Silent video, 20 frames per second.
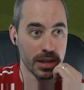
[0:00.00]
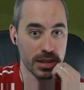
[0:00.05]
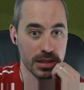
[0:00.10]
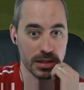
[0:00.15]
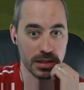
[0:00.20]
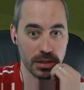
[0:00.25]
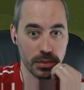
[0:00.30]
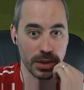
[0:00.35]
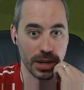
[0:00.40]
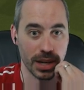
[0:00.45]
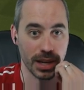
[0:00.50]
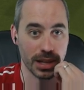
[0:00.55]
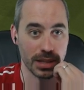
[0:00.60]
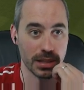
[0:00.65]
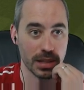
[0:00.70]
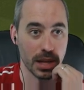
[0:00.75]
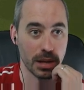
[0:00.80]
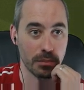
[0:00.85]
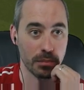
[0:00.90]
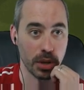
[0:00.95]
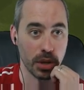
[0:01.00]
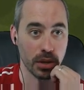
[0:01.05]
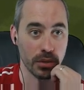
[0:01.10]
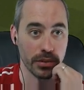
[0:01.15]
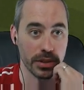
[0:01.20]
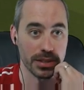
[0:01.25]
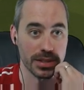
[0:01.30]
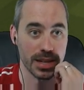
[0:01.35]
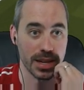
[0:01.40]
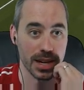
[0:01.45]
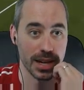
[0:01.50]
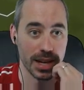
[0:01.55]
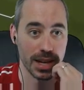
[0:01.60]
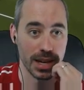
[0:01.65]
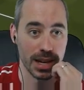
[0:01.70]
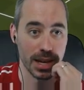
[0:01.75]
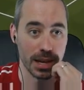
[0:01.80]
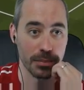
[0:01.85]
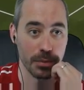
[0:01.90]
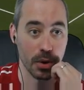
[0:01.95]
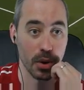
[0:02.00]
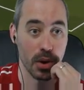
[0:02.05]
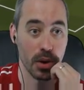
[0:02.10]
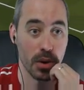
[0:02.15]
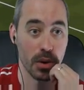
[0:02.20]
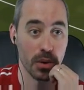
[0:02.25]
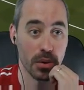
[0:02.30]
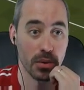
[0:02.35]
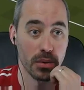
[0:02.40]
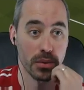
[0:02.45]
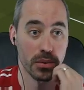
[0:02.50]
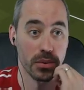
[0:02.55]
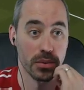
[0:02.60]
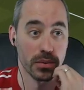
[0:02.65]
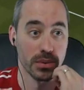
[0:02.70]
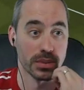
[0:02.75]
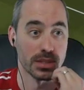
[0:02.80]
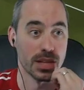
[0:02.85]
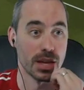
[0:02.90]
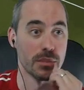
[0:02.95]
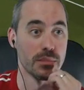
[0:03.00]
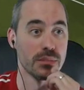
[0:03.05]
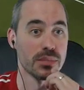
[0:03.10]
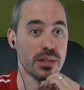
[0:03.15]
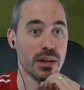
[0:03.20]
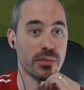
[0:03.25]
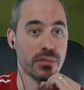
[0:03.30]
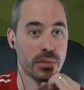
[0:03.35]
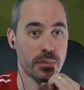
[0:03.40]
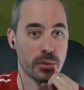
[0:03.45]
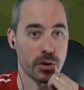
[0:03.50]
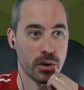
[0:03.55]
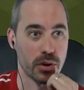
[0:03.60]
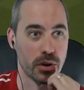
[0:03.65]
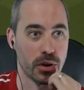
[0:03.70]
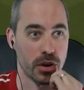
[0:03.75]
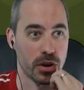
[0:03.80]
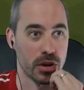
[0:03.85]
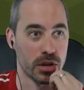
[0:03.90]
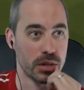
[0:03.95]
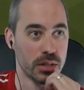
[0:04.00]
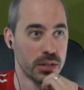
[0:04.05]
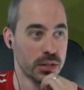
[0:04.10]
See what he can get done. Ball over the top. Oh, skims off the bar.